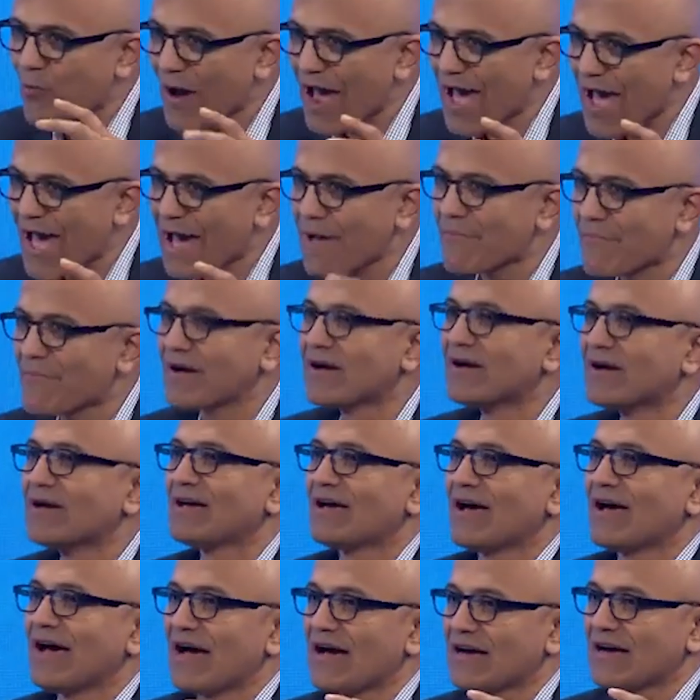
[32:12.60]
web
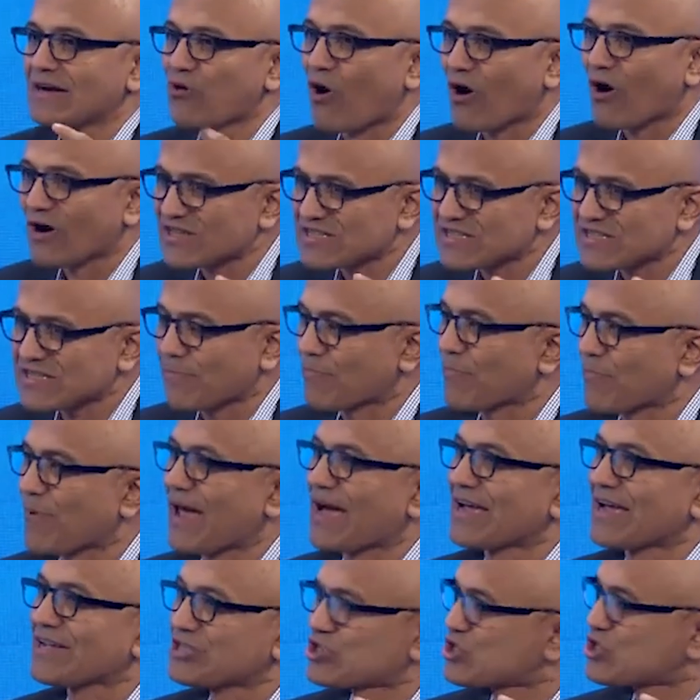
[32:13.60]
and not a
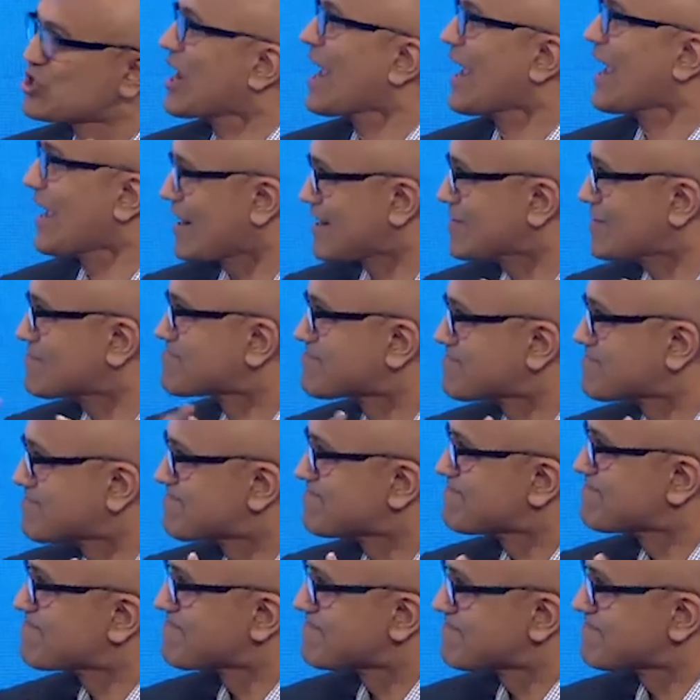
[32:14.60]
supply chain.
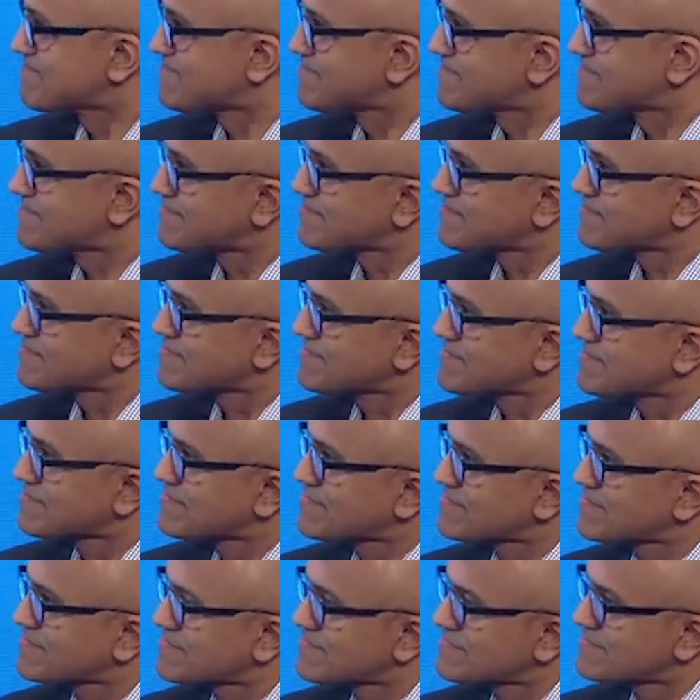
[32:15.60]

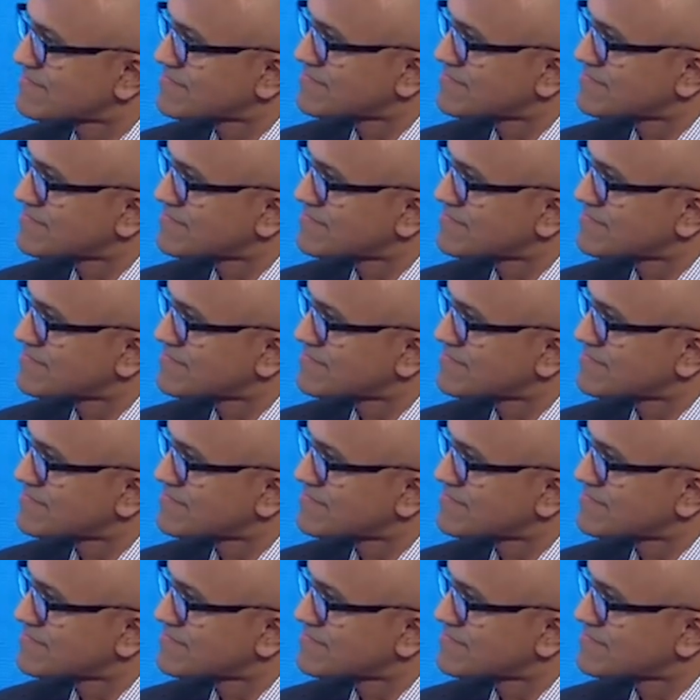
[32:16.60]
One,